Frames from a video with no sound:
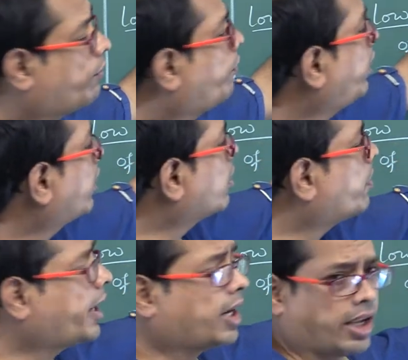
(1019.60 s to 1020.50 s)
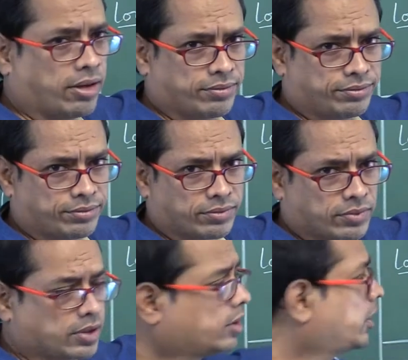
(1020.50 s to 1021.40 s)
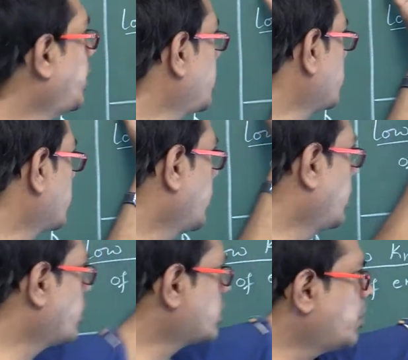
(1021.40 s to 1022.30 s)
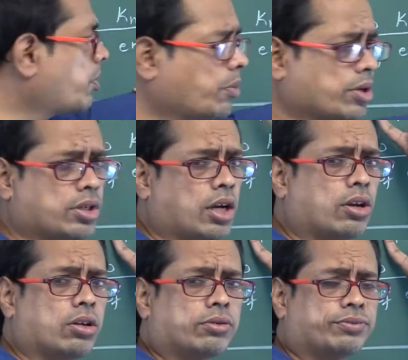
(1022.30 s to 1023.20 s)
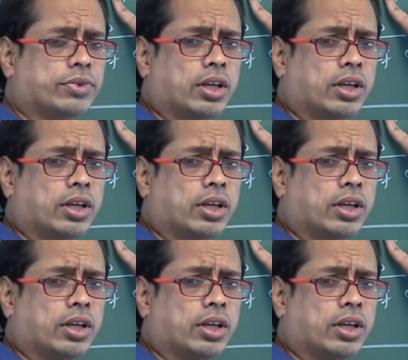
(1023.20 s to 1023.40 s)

weak binding, that is inversely proportional, no?